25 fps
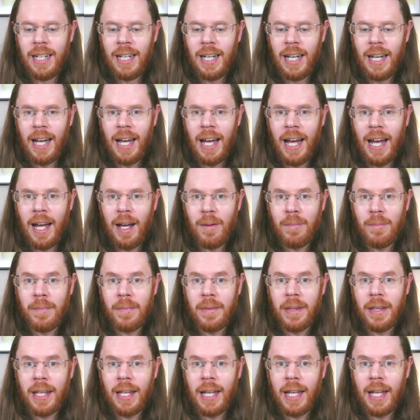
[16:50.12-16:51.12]
Um,
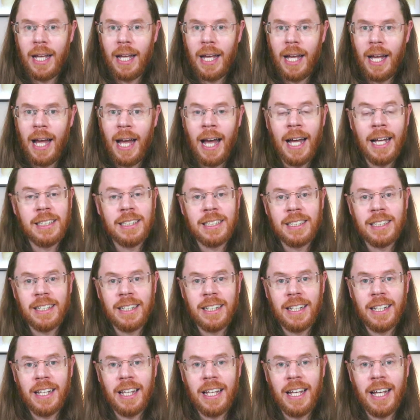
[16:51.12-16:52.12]
and
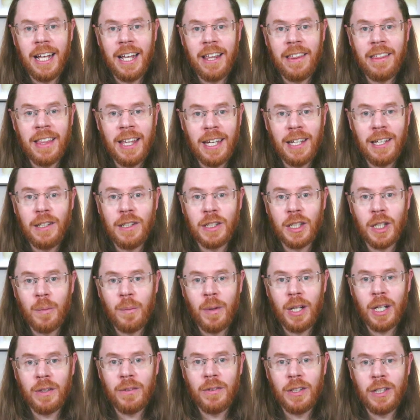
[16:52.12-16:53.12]
Thank you so
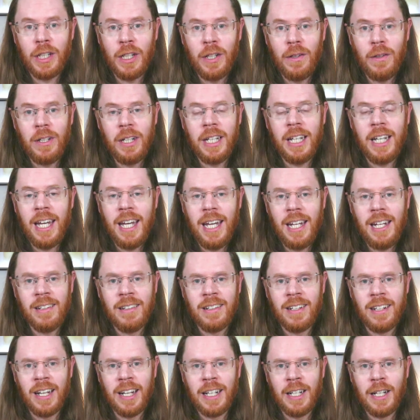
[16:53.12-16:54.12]
much for tuning
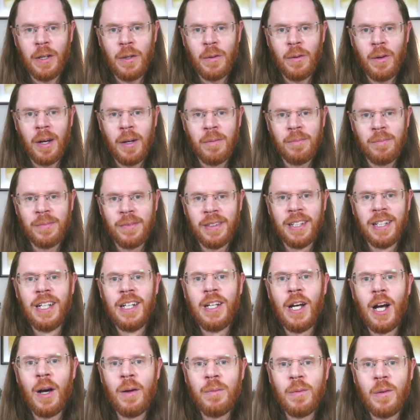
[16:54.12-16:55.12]
in. I know I'm,
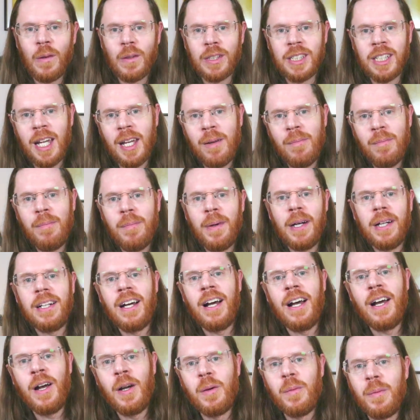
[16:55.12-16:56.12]
I'm not Tim, but I
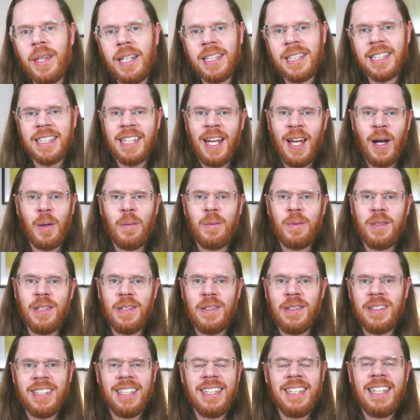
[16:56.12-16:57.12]
hope this has helped you
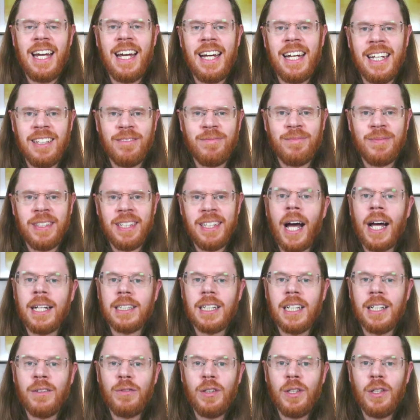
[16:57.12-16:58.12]
today.
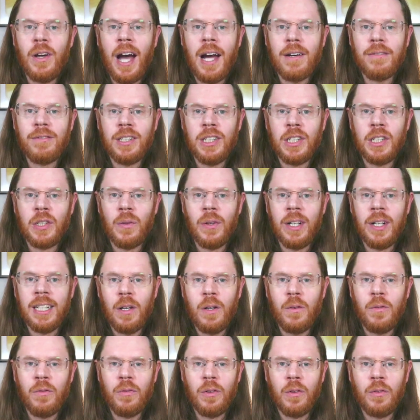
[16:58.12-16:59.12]
If you have enjoyed it,
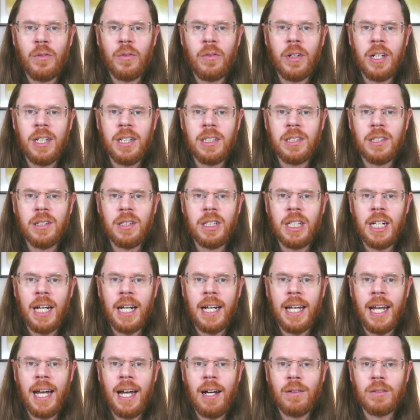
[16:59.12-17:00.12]
feel free to
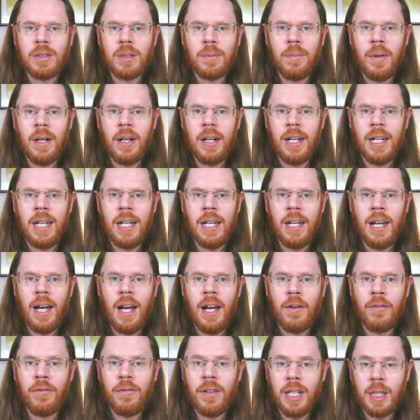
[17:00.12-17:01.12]
check out my uh,
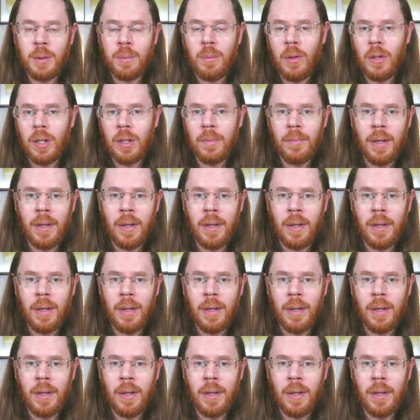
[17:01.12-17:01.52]
Facebook, my